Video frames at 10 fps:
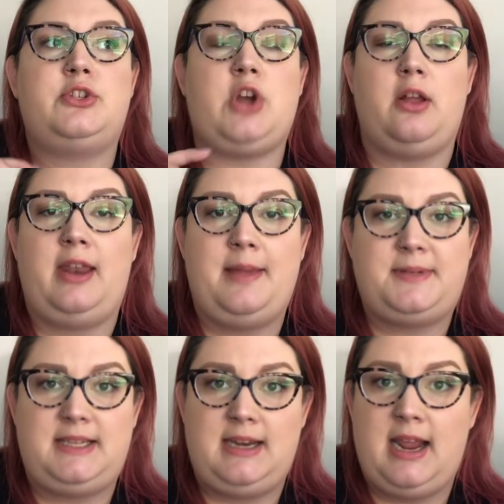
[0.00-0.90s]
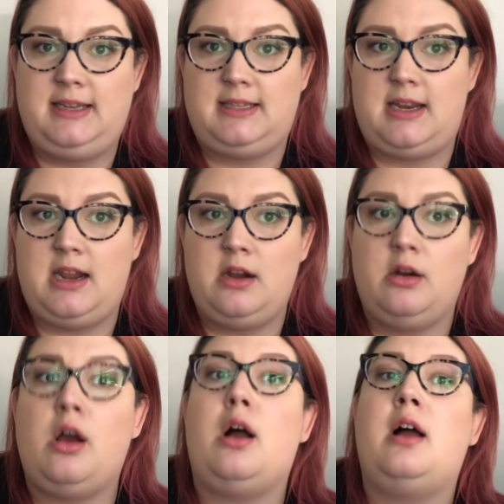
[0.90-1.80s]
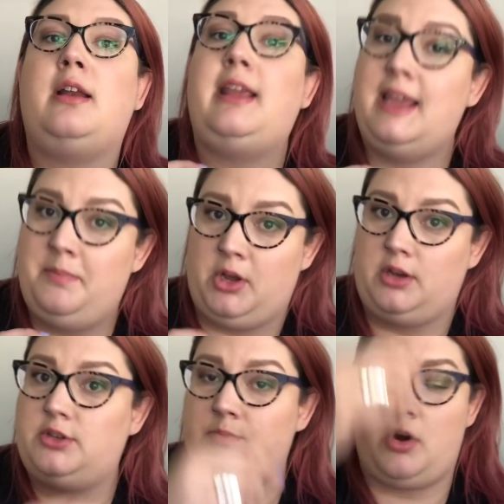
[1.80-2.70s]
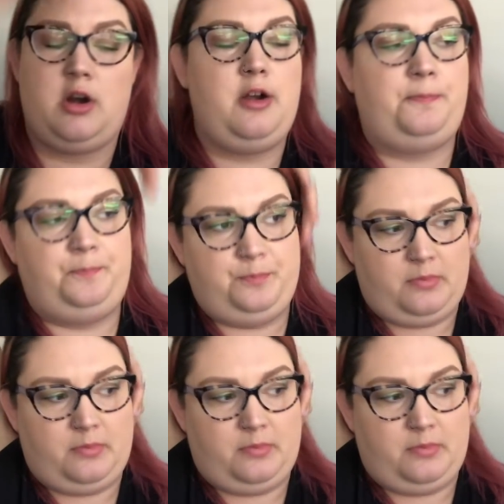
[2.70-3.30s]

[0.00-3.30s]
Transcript: Scarlett Epstein Hates It Here on ebook tomorrow.